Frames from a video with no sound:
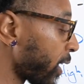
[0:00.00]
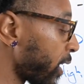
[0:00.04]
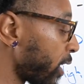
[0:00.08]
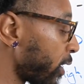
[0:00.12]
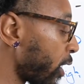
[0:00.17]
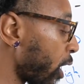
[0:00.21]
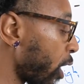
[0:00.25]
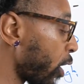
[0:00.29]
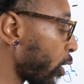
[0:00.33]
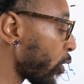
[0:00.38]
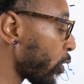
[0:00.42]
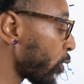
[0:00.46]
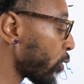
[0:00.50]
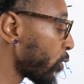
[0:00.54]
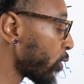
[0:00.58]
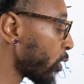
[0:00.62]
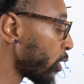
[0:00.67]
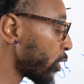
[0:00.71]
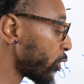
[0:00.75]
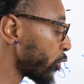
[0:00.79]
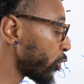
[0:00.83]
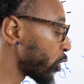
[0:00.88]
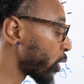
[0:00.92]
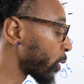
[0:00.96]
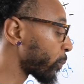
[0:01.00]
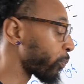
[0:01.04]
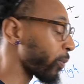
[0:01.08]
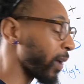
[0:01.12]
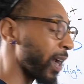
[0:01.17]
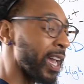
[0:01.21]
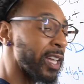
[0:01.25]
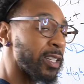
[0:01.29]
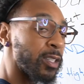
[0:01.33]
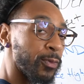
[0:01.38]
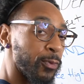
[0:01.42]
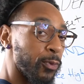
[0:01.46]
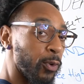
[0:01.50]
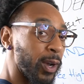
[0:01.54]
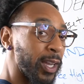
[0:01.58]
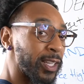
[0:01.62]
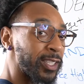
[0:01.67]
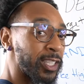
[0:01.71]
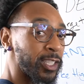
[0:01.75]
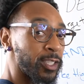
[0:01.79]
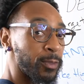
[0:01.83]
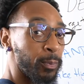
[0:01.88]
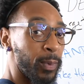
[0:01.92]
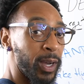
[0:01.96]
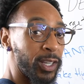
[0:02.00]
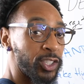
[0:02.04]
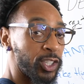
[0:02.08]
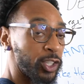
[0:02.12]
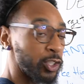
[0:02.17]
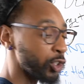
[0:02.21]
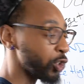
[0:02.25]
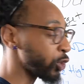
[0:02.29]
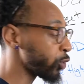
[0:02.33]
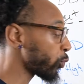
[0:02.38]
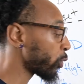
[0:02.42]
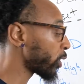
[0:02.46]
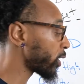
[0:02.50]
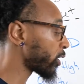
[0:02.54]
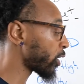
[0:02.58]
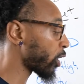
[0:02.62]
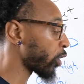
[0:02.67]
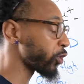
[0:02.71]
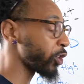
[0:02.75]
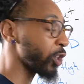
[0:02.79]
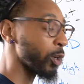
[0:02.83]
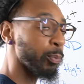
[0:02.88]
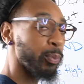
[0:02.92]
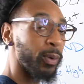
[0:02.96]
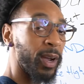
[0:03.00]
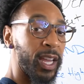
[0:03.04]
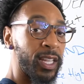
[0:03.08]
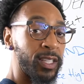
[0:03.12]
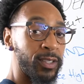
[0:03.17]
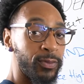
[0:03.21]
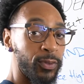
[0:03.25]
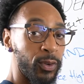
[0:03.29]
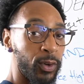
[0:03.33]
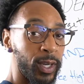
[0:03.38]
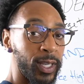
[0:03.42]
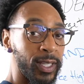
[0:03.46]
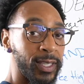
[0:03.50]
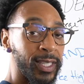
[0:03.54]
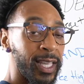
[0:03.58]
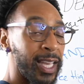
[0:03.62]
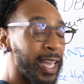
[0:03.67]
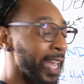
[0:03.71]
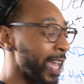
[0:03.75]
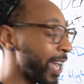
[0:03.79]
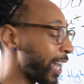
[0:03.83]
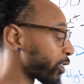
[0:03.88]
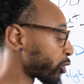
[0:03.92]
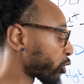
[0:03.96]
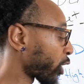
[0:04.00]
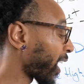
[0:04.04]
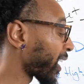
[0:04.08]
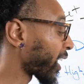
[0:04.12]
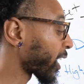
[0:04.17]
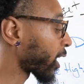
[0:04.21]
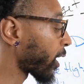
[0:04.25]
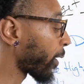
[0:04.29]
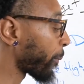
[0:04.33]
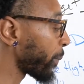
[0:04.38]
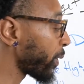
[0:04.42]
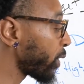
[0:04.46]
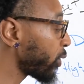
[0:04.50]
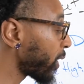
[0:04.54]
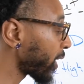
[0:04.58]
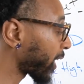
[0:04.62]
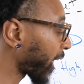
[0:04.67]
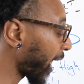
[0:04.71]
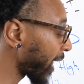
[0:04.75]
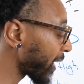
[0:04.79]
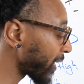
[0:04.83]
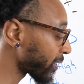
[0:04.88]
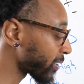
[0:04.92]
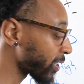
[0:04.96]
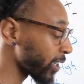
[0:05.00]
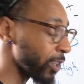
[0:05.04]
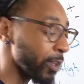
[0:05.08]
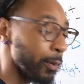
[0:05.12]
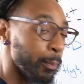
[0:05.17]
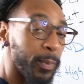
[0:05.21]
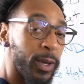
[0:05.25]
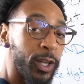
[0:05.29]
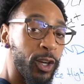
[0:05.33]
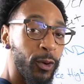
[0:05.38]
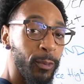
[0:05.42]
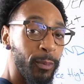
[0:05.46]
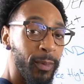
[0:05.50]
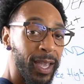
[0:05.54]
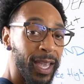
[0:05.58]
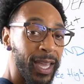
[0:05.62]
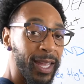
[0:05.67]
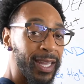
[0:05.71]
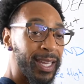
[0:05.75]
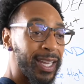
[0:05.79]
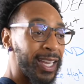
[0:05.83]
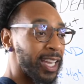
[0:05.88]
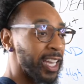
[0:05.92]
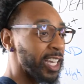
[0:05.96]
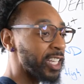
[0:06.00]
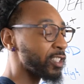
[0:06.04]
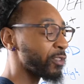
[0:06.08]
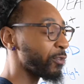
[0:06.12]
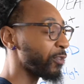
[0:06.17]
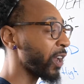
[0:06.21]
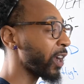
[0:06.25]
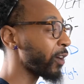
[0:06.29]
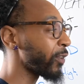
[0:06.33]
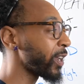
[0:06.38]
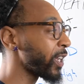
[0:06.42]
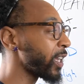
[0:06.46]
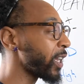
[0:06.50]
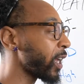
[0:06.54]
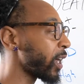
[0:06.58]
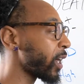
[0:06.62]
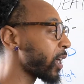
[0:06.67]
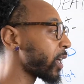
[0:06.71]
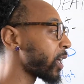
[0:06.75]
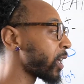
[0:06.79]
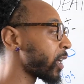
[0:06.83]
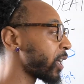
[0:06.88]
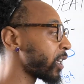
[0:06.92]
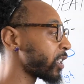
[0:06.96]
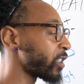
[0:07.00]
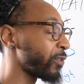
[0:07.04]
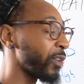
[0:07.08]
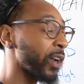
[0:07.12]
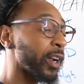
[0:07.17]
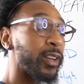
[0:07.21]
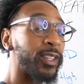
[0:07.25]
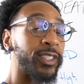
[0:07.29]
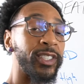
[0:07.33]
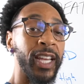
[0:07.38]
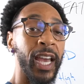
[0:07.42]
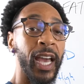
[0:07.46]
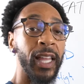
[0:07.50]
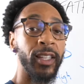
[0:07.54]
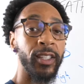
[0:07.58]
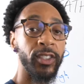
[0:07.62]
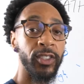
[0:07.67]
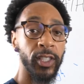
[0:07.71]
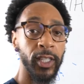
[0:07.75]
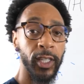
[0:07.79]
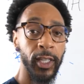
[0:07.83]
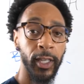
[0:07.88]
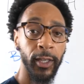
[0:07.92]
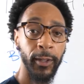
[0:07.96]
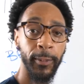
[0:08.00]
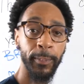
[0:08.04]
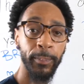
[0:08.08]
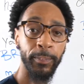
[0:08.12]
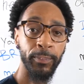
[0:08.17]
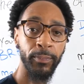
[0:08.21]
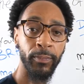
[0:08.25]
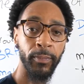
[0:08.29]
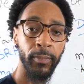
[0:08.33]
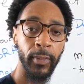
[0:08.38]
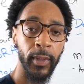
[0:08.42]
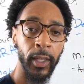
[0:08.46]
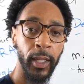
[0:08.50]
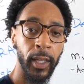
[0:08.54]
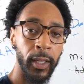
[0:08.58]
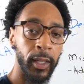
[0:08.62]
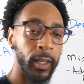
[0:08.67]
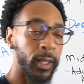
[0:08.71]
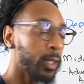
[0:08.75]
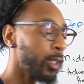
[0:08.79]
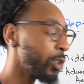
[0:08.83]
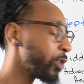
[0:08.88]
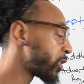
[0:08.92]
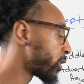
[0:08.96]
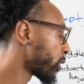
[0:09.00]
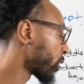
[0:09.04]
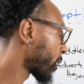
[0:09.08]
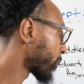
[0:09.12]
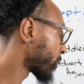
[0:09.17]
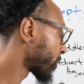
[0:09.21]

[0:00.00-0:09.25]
to know your brand's voice as much as you would know your brand's voice, and trying to communicate it to the middleman is very challenging. You see what I'm